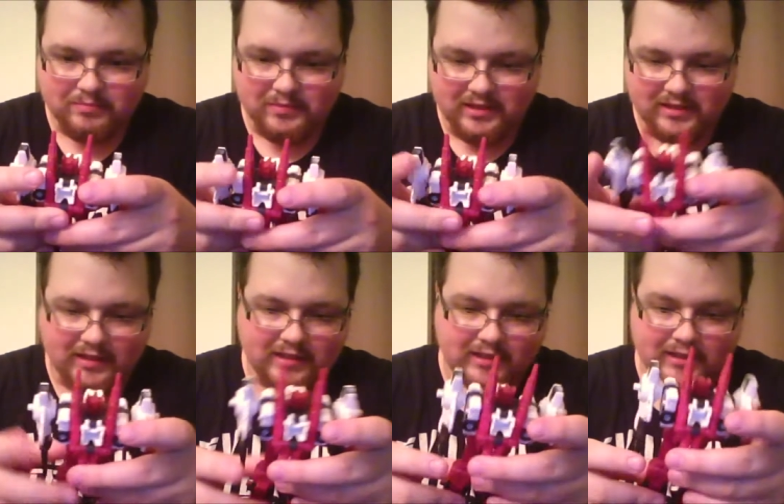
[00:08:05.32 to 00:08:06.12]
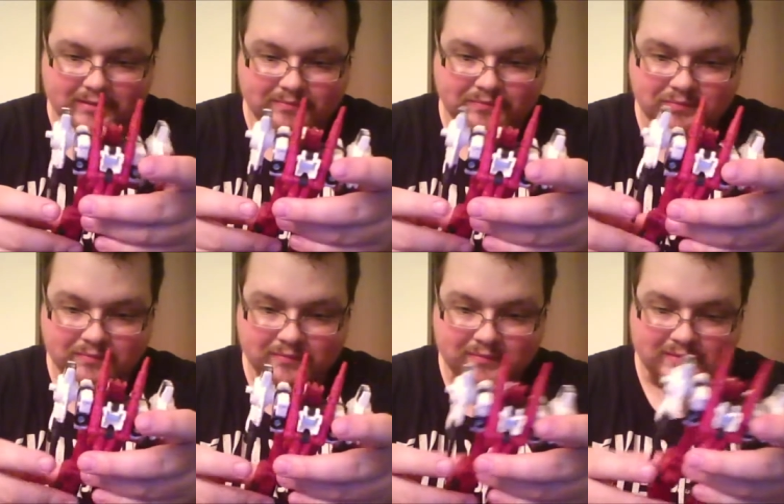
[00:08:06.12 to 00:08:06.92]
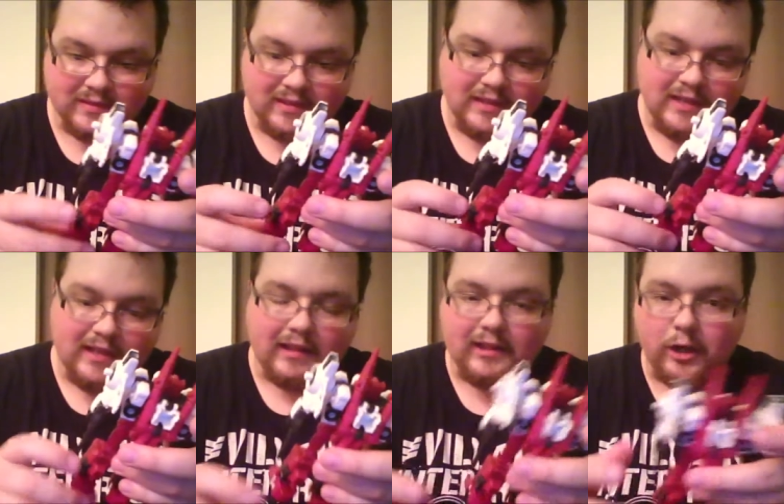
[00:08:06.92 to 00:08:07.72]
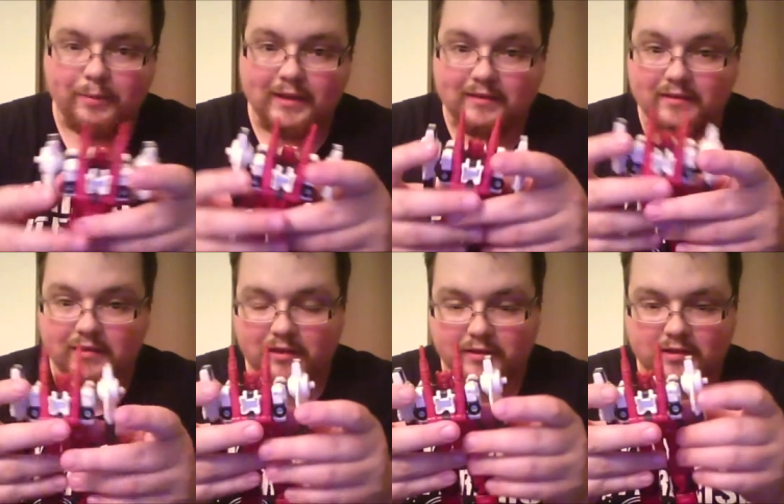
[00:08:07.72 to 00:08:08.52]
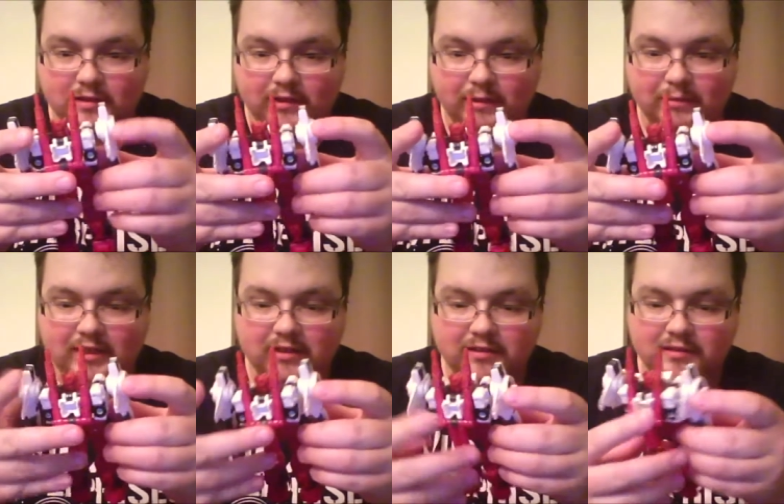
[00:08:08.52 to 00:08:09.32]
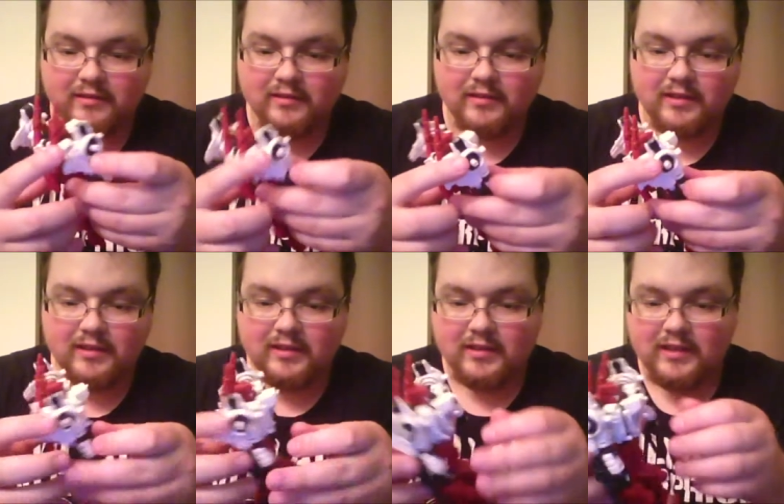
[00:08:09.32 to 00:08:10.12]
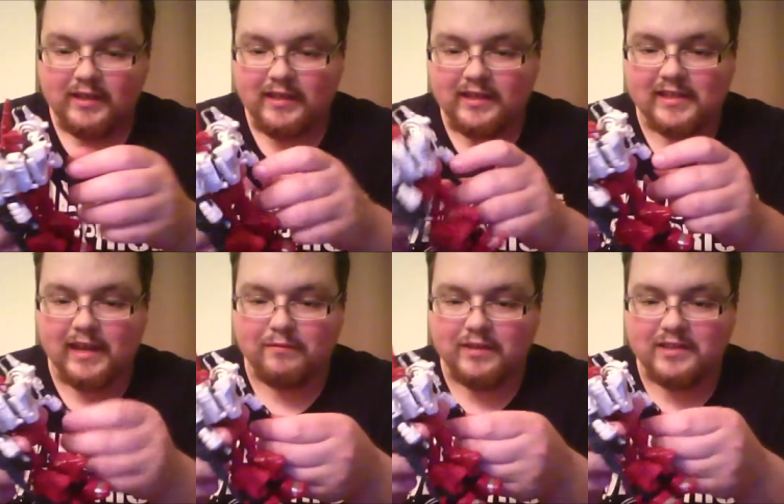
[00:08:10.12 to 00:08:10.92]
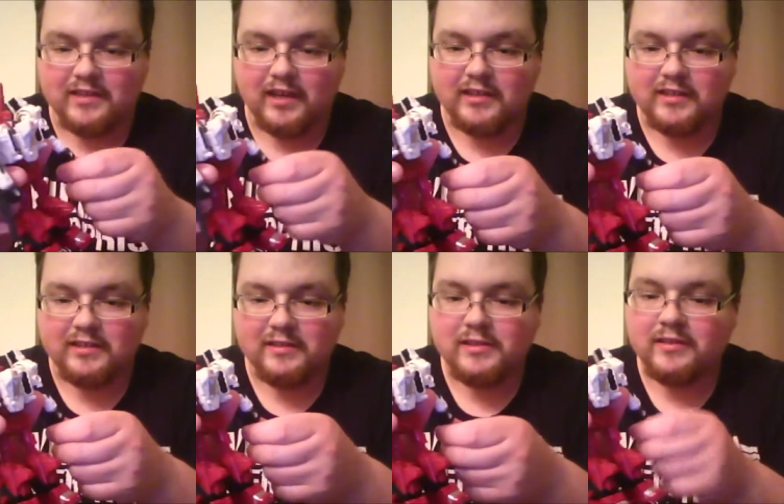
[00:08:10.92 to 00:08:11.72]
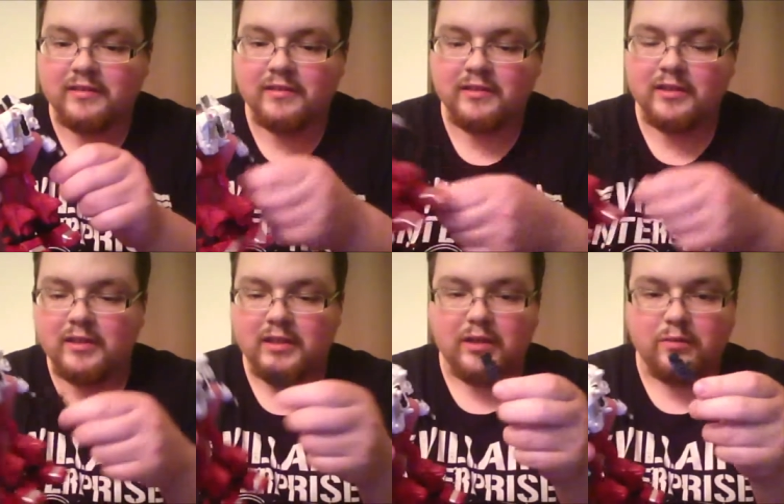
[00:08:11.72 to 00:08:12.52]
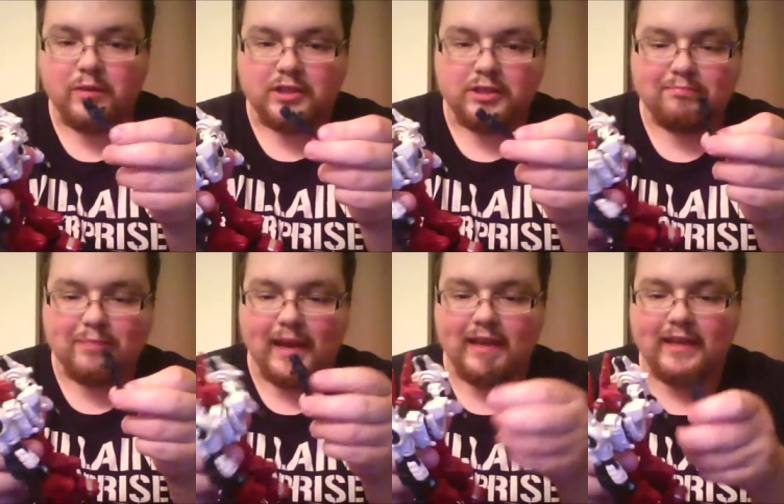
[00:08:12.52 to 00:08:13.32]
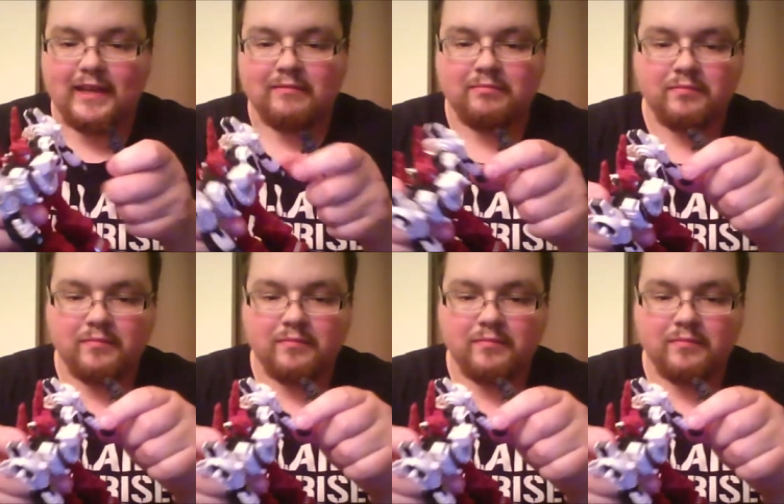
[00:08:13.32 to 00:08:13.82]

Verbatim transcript: He's kind of a little bit limited. He does have these guns, which peg in